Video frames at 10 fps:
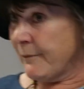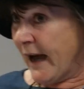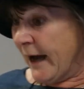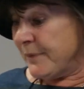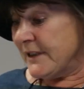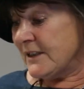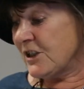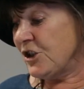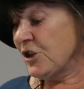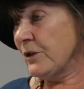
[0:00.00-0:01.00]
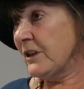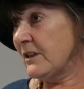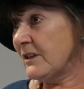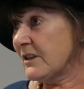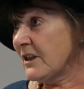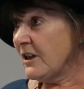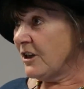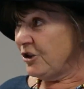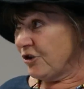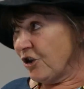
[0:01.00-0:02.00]
I'm happy to do it,
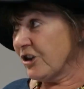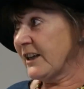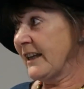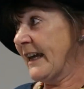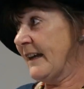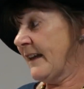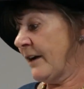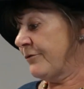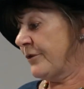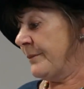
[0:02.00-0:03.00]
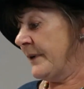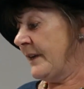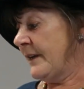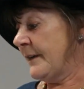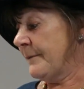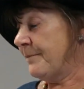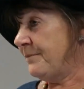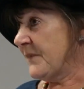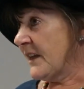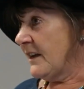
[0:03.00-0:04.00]
you're not going to get that from me.
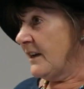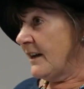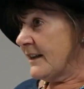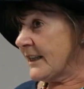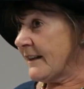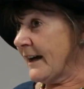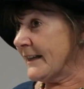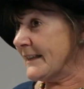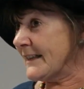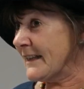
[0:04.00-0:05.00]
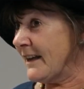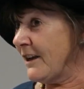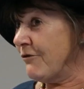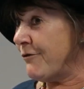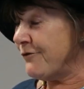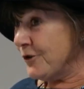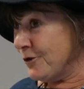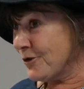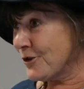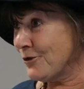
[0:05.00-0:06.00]
So that's
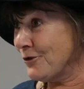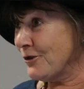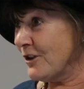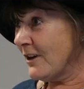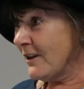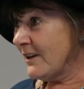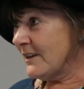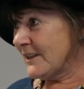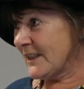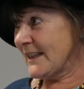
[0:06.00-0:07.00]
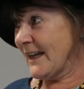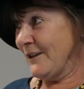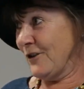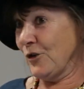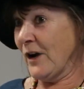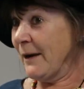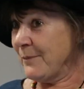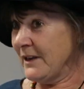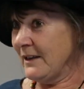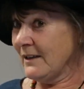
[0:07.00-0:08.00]
refusal to state that you're
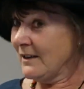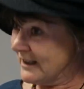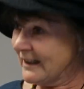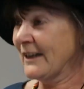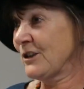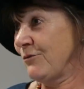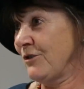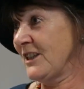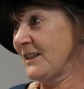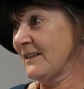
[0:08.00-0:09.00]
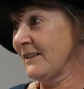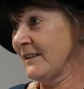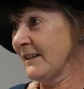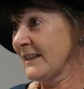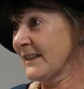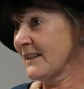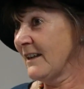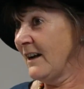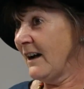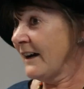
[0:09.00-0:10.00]
happy as an act of resistance.
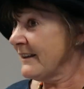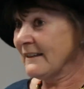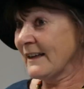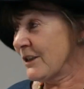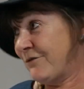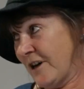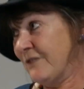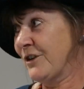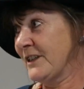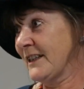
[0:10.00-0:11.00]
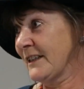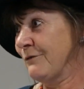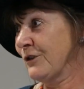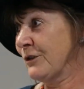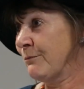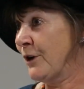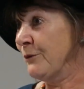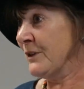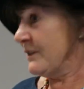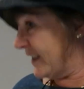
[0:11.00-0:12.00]
I think that's a very, very significant
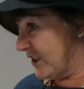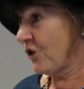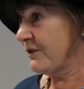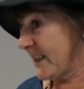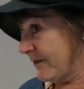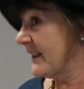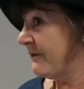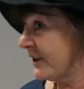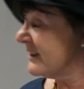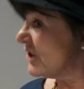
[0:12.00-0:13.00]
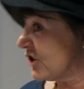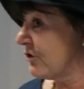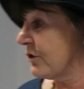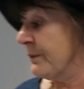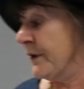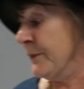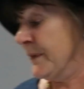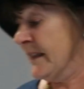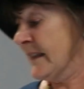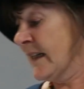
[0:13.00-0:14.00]
moment, significant historical
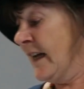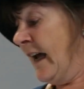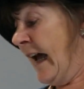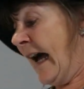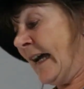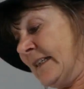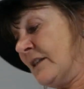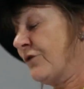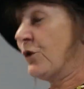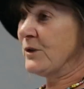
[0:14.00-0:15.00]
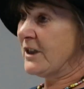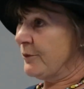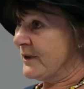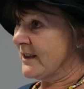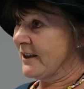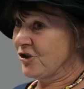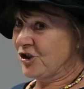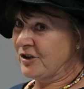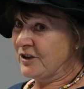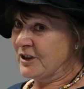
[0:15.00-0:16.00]
moment. And of course he was
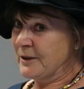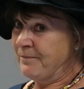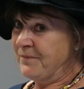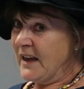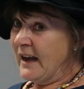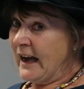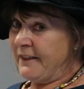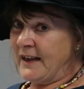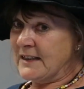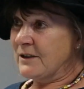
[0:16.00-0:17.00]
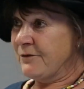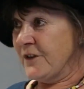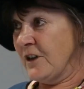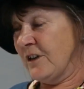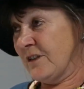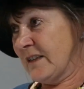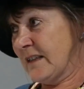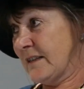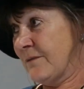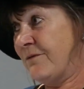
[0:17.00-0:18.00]
sanctioned. And that's the
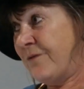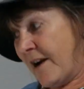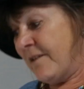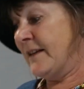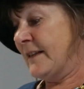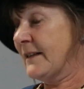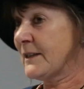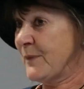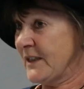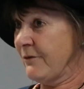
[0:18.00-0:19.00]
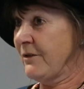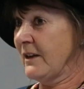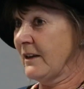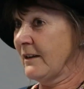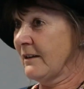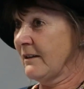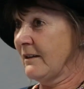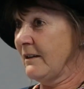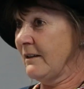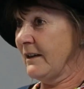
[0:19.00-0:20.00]
first very specific
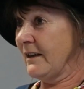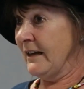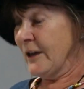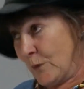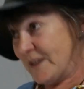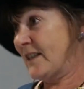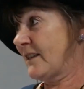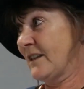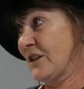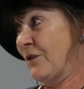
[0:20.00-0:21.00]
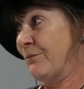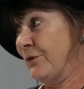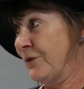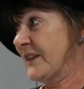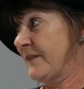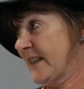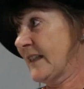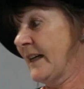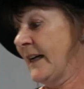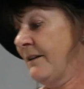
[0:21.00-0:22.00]
linguistic example that
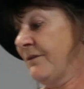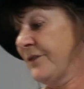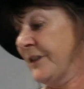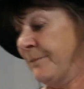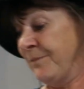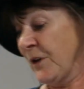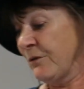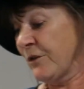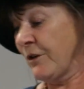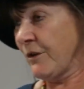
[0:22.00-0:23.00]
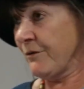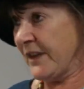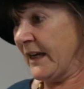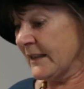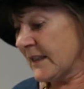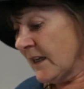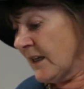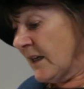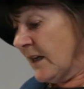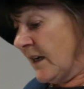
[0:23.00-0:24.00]
I have of that.
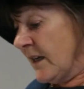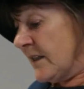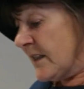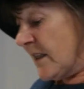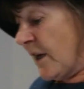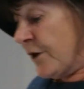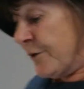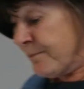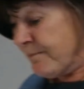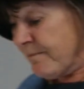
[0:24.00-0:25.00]
So